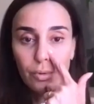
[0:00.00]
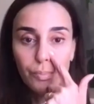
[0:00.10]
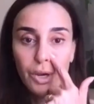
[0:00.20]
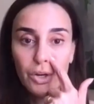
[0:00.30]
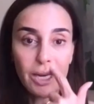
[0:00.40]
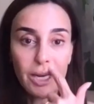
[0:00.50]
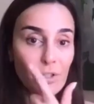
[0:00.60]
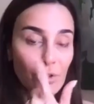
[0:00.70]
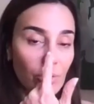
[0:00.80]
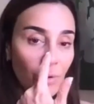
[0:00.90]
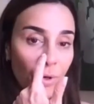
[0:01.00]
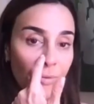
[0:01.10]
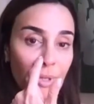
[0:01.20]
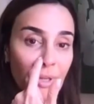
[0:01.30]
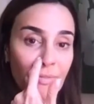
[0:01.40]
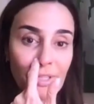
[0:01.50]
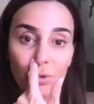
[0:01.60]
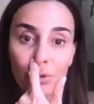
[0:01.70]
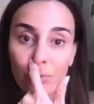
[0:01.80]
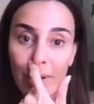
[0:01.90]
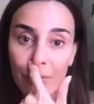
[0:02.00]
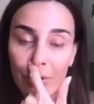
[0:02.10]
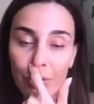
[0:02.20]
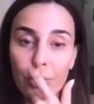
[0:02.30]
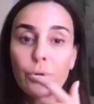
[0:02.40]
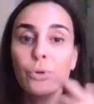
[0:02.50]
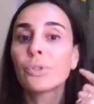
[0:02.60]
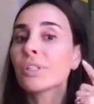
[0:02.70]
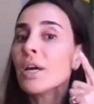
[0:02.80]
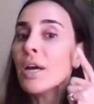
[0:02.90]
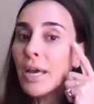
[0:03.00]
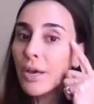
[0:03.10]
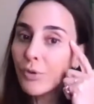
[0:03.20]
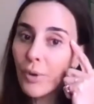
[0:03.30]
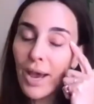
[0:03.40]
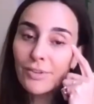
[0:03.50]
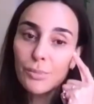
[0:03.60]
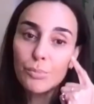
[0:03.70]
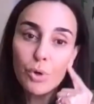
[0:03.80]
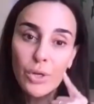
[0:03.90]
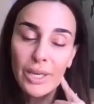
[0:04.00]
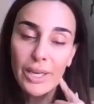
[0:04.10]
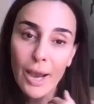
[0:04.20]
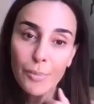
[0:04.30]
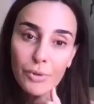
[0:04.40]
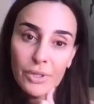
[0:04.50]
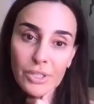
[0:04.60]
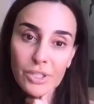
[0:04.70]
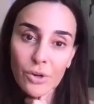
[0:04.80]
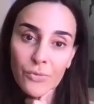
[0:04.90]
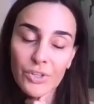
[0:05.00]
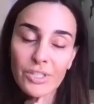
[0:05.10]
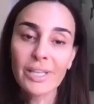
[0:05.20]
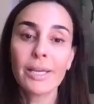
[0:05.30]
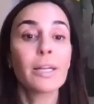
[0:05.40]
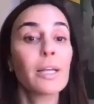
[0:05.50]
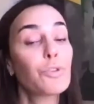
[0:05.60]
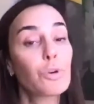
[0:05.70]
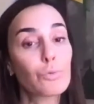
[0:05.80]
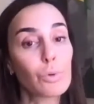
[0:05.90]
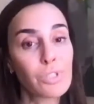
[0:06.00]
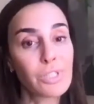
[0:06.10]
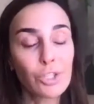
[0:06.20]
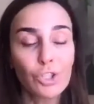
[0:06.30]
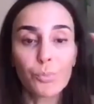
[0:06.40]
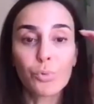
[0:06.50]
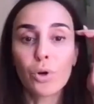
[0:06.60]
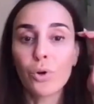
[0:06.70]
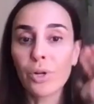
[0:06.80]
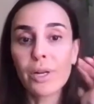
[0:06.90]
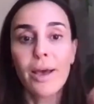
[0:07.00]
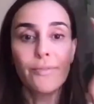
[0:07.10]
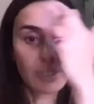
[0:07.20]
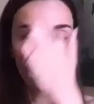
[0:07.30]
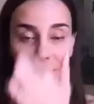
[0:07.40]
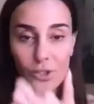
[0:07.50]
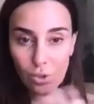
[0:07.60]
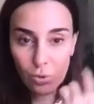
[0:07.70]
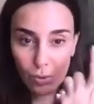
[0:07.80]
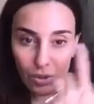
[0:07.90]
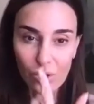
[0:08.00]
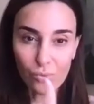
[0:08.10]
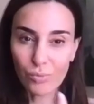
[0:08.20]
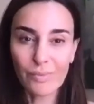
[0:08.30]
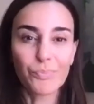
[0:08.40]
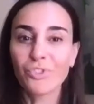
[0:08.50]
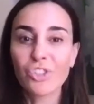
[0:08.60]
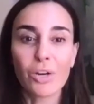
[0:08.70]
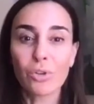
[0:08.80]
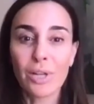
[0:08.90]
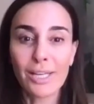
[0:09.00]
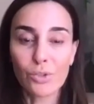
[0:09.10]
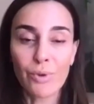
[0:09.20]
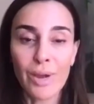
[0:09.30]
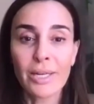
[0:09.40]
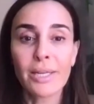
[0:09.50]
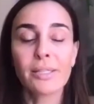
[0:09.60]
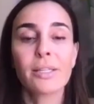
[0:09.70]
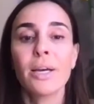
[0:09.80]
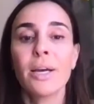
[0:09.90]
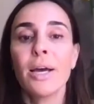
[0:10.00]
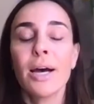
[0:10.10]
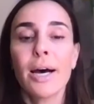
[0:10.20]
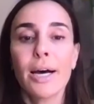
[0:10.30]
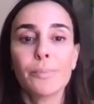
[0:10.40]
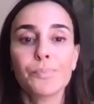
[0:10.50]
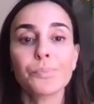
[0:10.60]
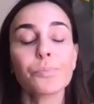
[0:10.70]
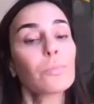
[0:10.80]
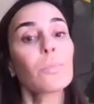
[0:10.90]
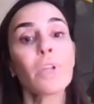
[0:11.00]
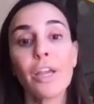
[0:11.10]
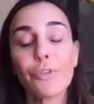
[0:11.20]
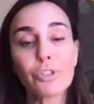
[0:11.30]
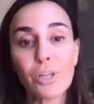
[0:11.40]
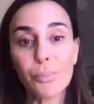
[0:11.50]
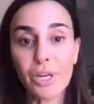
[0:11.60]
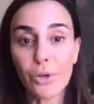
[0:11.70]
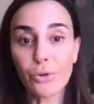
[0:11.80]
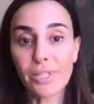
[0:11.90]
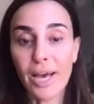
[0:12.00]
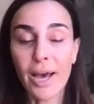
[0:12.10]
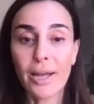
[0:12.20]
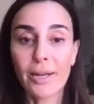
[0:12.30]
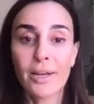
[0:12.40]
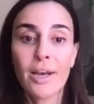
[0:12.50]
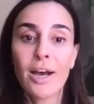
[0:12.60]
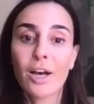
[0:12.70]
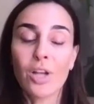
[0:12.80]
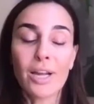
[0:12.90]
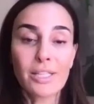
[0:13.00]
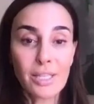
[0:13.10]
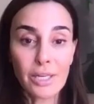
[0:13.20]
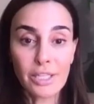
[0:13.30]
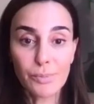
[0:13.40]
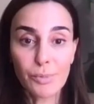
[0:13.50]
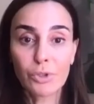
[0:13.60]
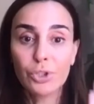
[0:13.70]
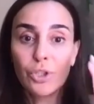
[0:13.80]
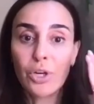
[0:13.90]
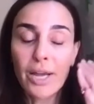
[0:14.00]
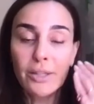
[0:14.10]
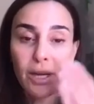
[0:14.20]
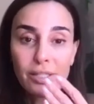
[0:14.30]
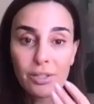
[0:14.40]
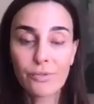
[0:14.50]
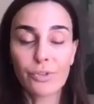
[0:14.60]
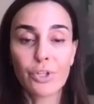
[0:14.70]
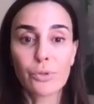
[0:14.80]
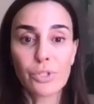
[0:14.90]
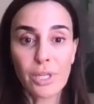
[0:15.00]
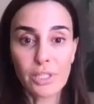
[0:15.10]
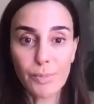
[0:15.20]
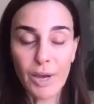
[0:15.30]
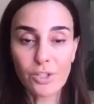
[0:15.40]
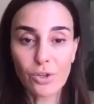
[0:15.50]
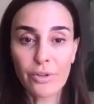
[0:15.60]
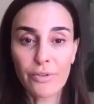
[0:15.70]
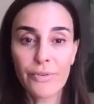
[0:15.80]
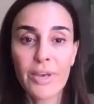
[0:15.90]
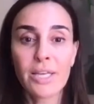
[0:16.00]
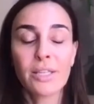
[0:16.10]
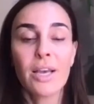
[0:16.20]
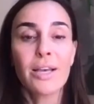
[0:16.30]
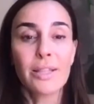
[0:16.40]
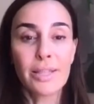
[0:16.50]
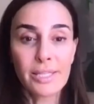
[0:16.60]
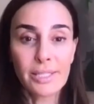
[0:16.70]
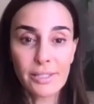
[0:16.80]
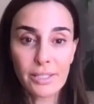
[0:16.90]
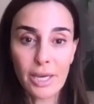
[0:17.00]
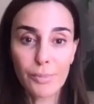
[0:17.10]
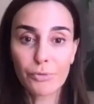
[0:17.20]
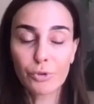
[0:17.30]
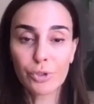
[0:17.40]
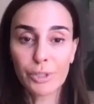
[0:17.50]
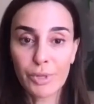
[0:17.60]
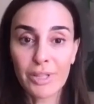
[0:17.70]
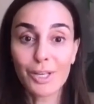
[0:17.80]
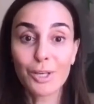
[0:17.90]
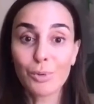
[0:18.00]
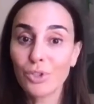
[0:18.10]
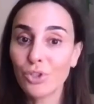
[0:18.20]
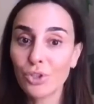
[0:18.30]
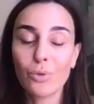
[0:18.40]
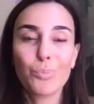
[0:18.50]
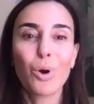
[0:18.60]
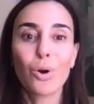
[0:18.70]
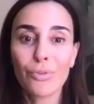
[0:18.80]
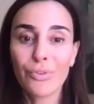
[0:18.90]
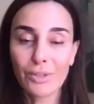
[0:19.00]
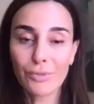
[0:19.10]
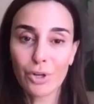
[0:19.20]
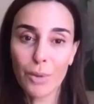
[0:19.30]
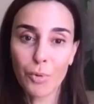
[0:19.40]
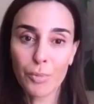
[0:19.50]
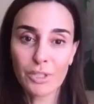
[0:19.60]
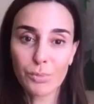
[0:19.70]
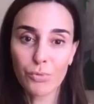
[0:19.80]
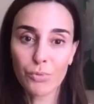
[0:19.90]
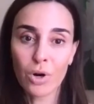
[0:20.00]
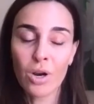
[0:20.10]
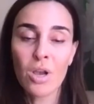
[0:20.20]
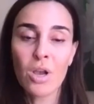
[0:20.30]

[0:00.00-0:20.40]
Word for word: perinasal or blood vessels around the nose, if you have some broken capillaries on the skin, if you're rosacea prone and have a T zone with just generalized redness, um, if you're somebody who's had a lot of sun exposure and lots of you know sunspots on the face this is the type of treatment that you would do perfect for a couple months before